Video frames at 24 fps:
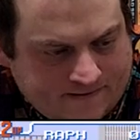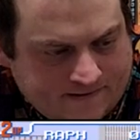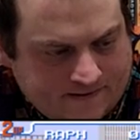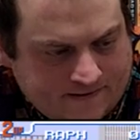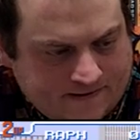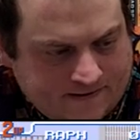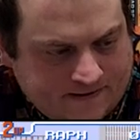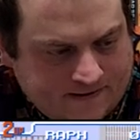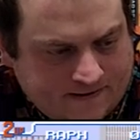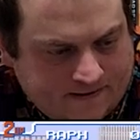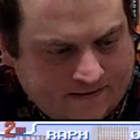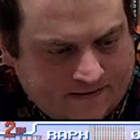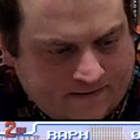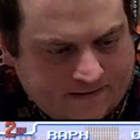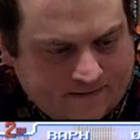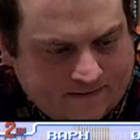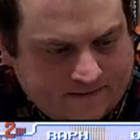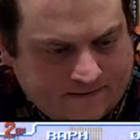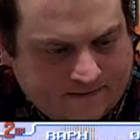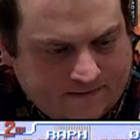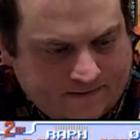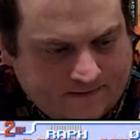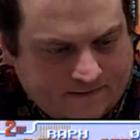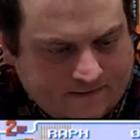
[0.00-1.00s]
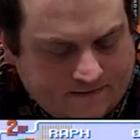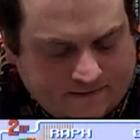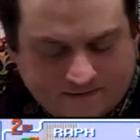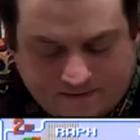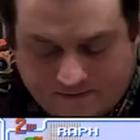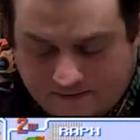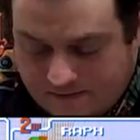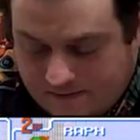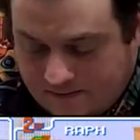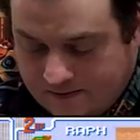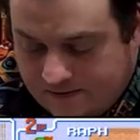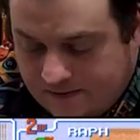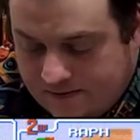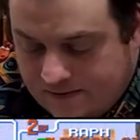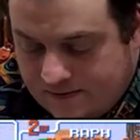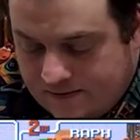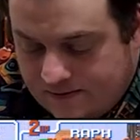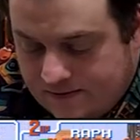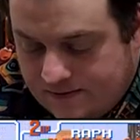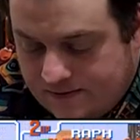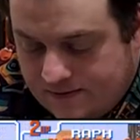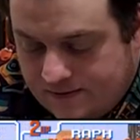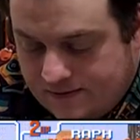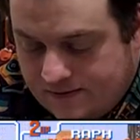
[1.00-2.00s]

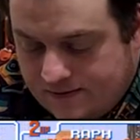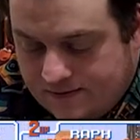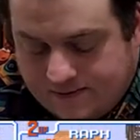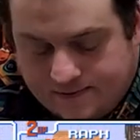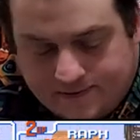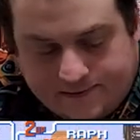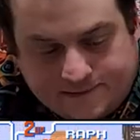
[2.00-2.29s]
This person isn't speaking.